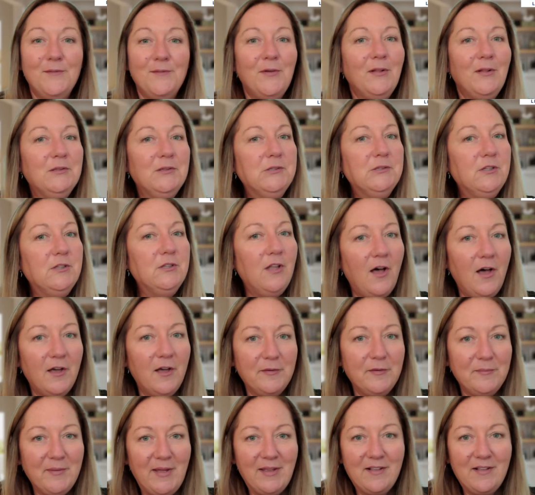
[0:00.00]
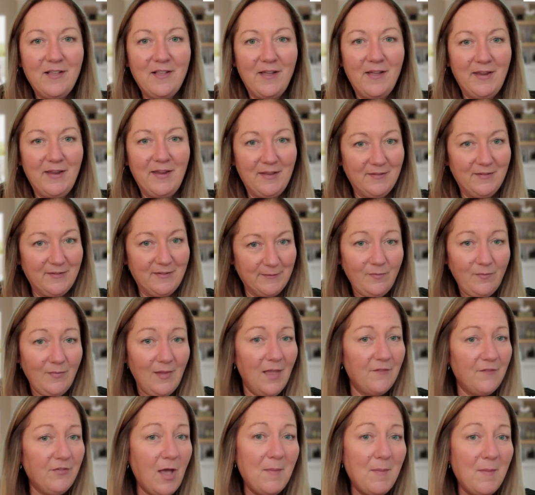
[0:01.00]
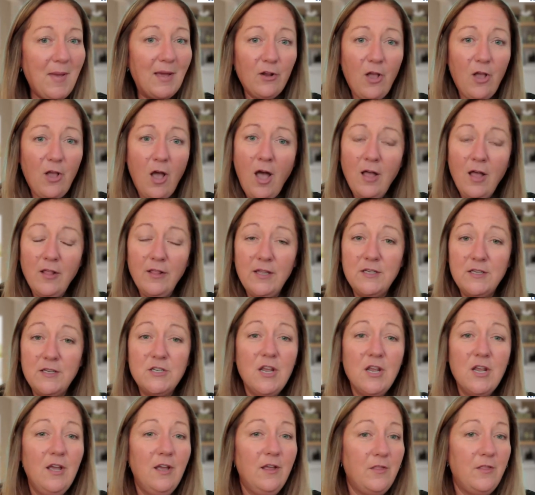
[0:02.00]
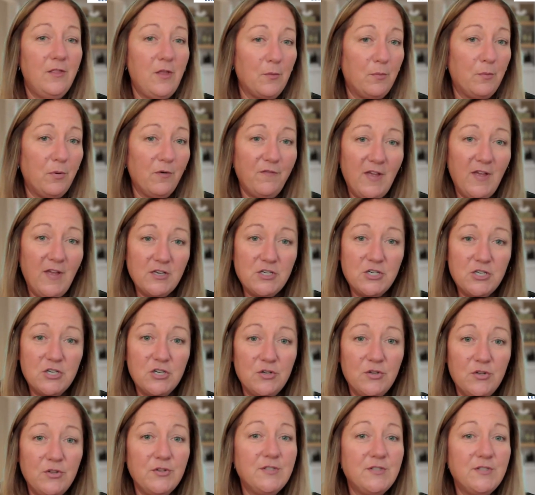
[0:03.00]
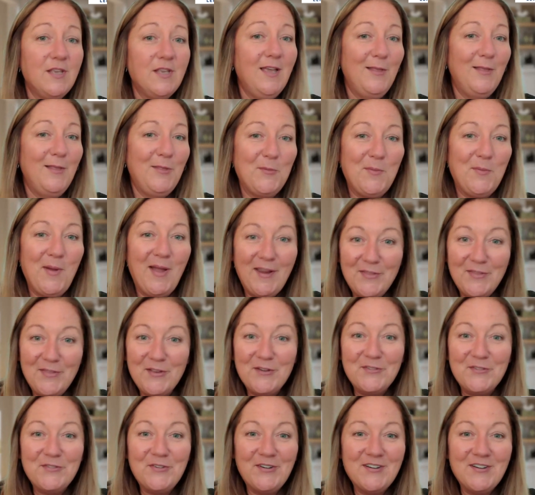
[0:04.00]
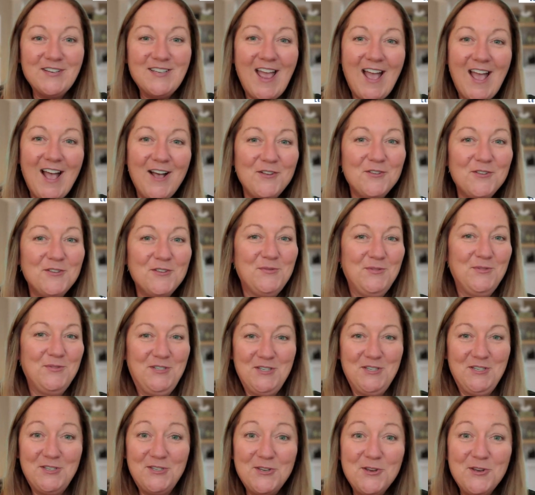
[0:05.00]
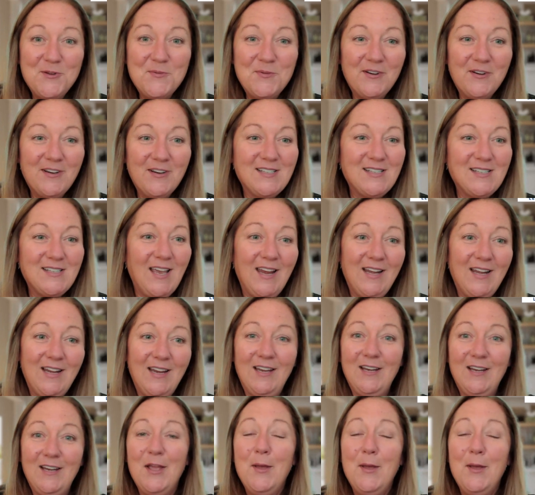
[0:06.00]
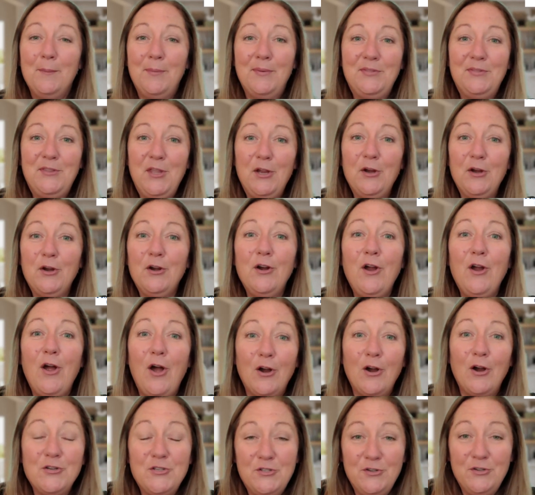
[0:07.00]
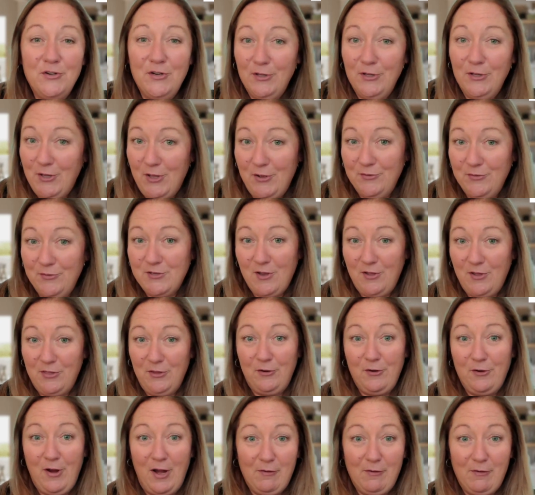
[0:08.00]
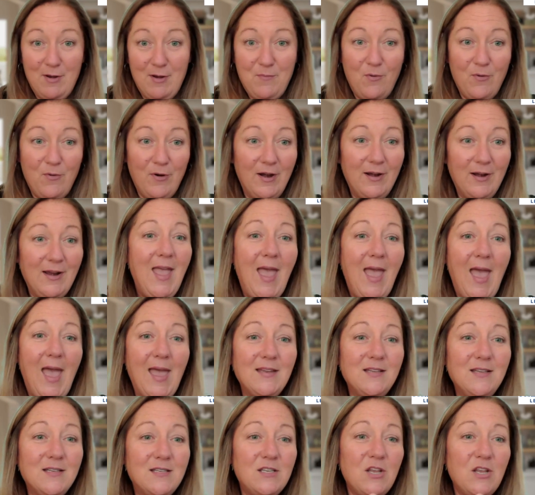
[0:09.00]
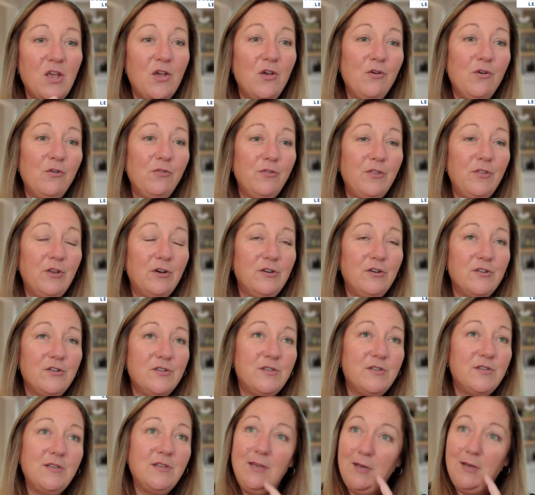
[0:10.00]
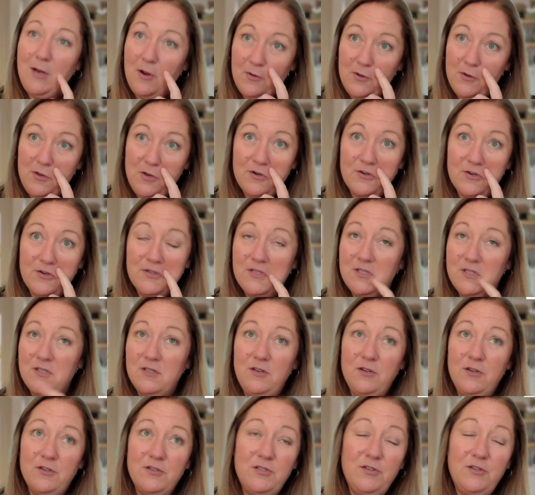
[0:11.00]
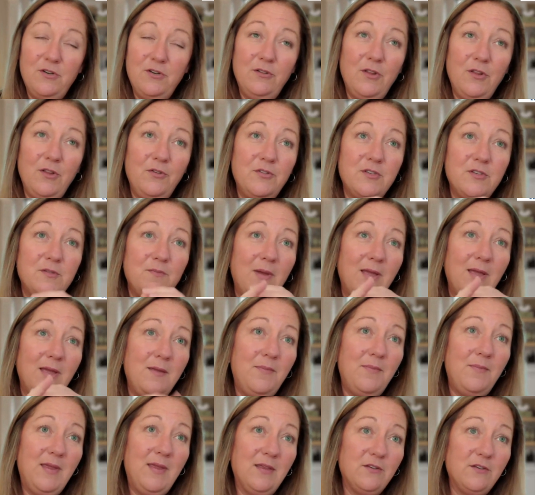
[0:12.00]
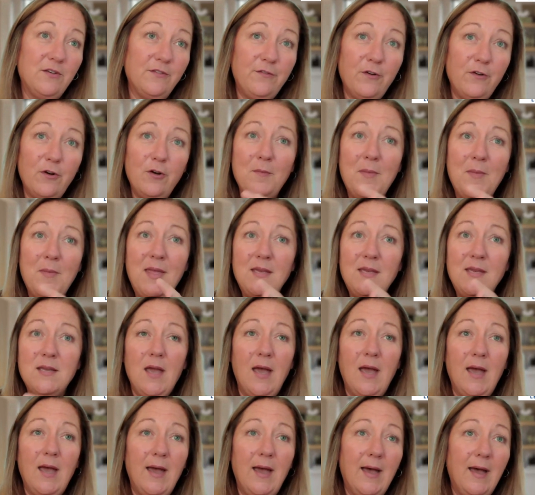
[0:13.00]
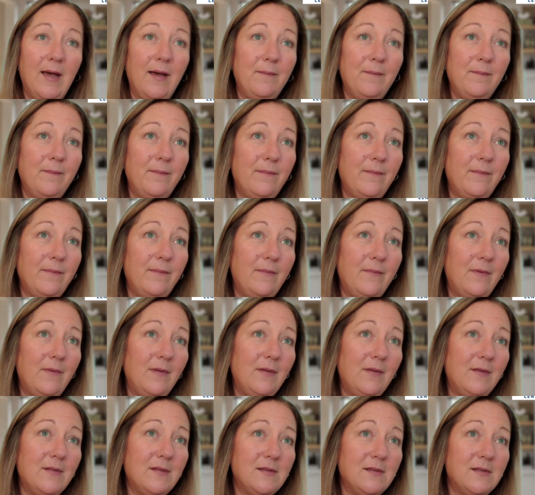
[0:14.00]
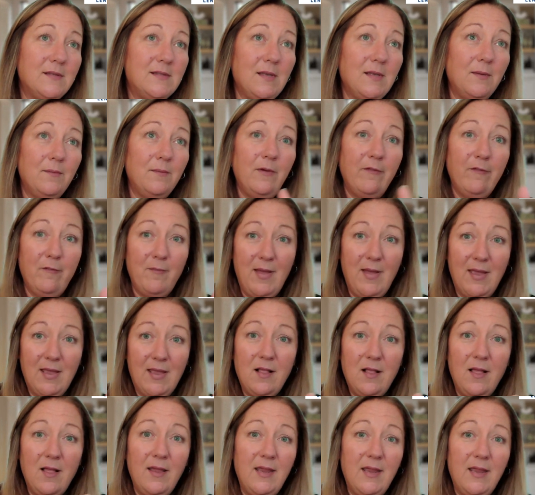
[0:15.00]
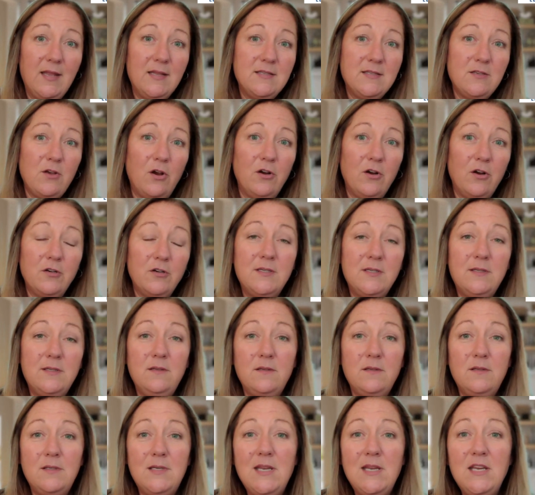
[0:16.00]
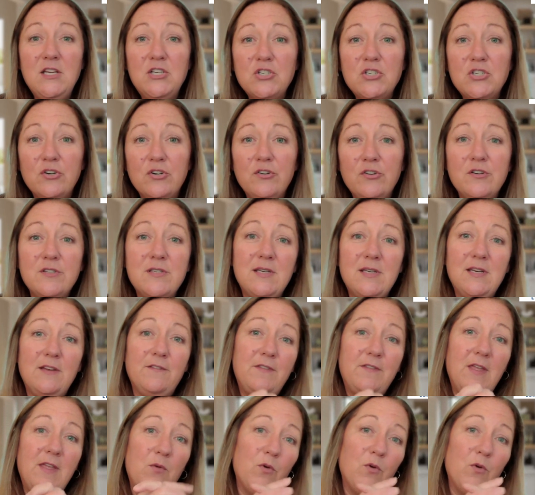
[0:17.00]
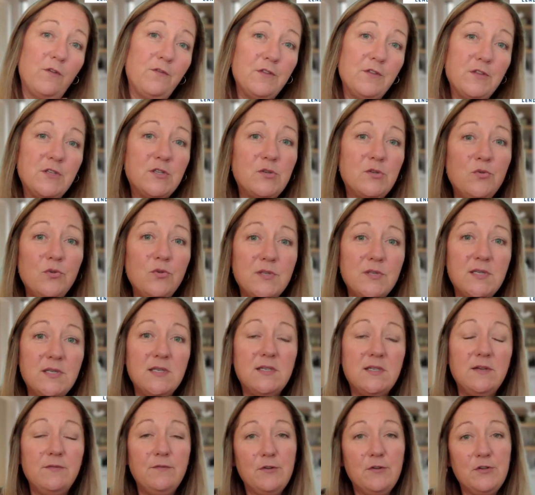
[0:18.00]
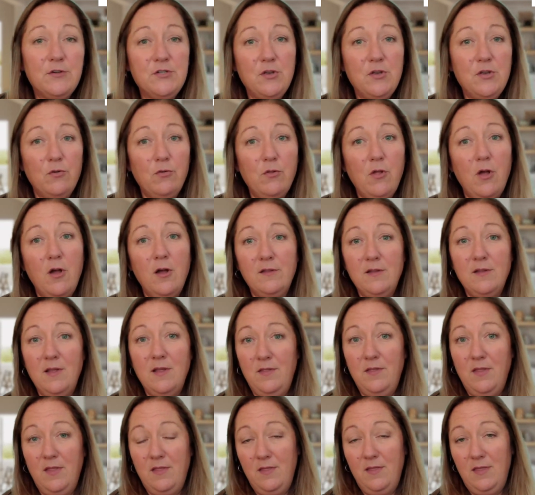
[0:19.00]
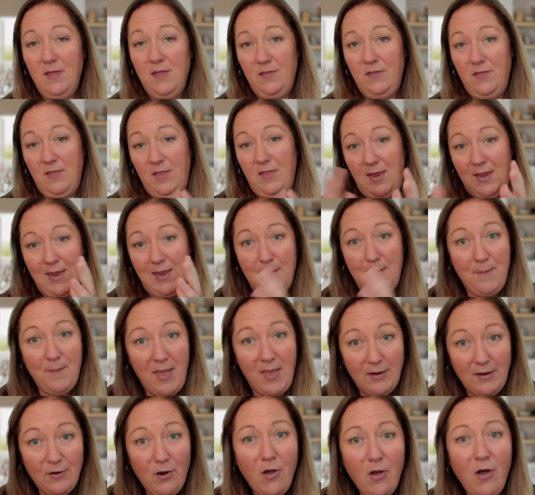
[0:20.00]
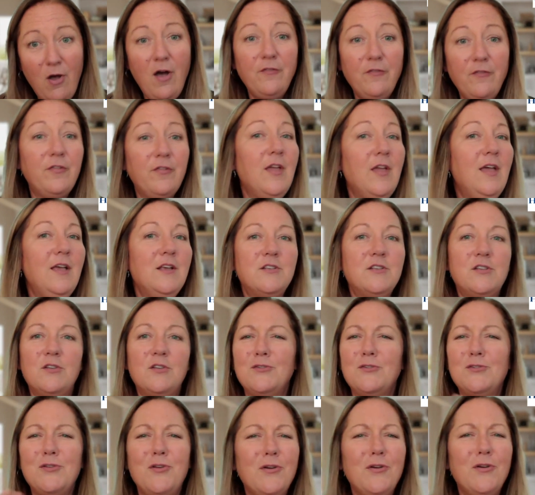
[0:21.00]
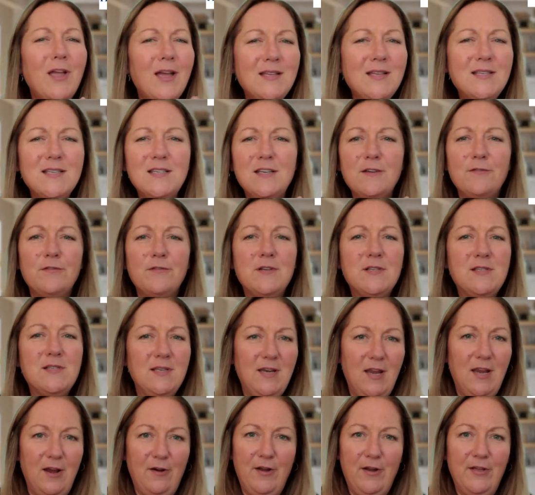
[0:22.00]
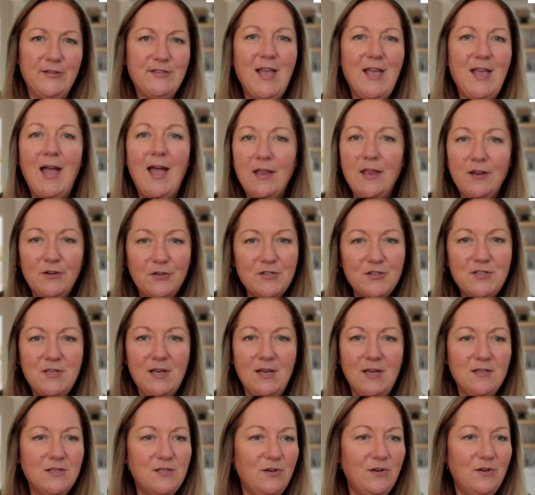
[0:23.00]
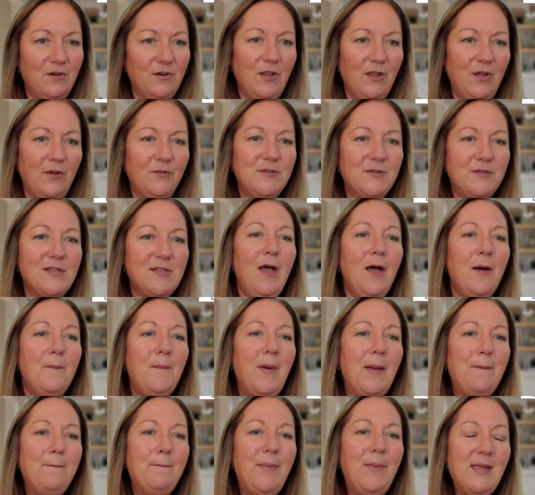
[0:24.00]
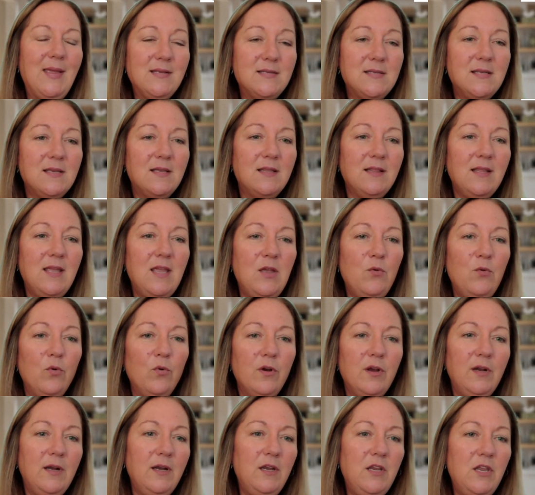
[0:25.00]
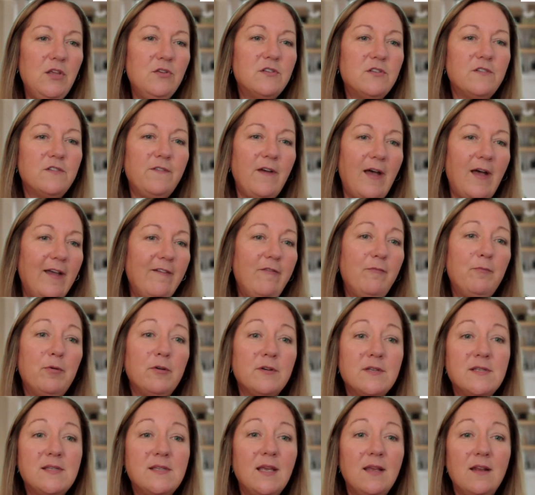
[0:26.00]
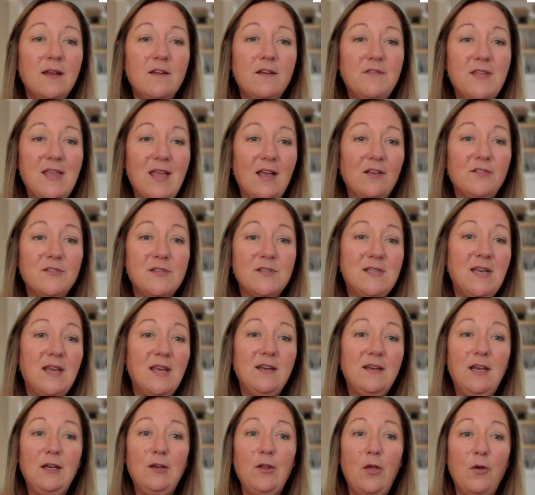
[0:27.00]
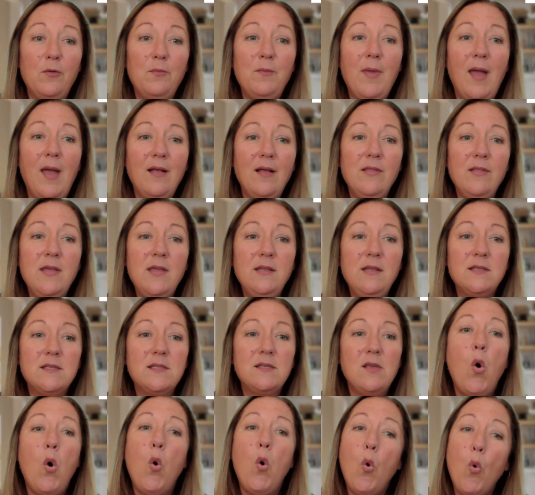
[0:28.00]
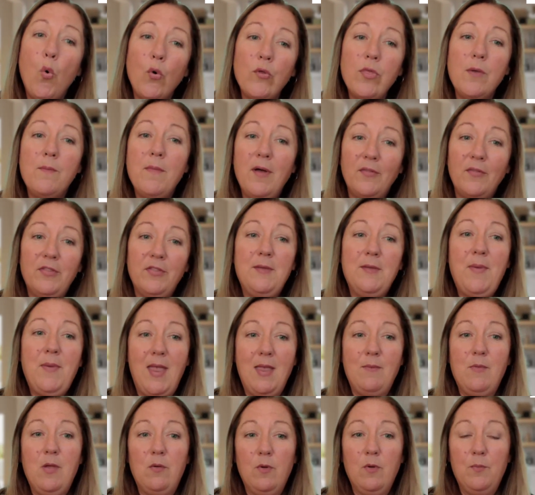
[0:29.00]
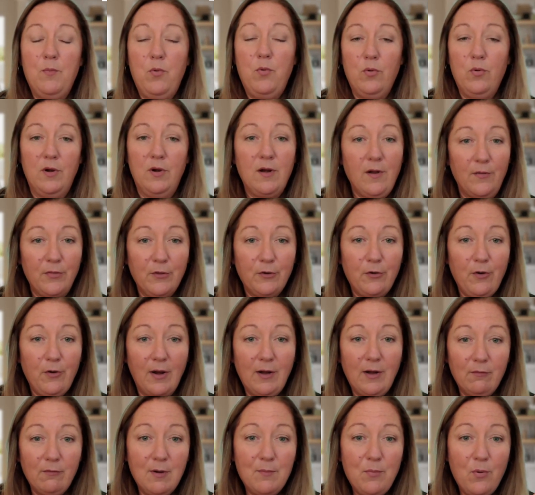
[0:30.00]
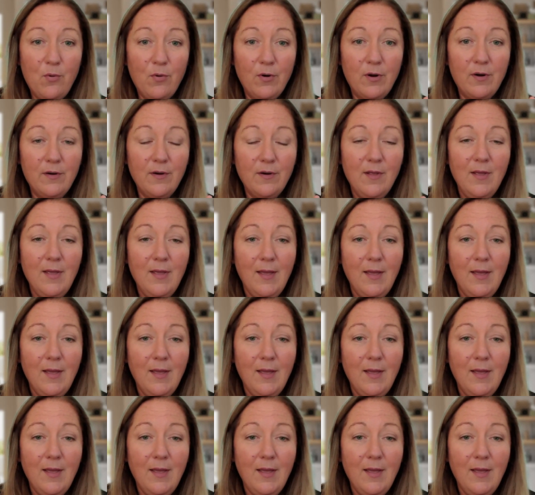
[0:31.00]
A lot of my clients have come out of college, they're professionals, they're buying their first house, which is super exciting, but there are student loans on the credit report. And so there's, your student loans might be in deferment. Some of my clients are teachers, and if they work for the school system for so long, then they get paid off. So there's all kinds of different scenarios. I understand student loans, but basically we're going to use 5% of the outstanding loan balance or the monthly payment reported on the credit report.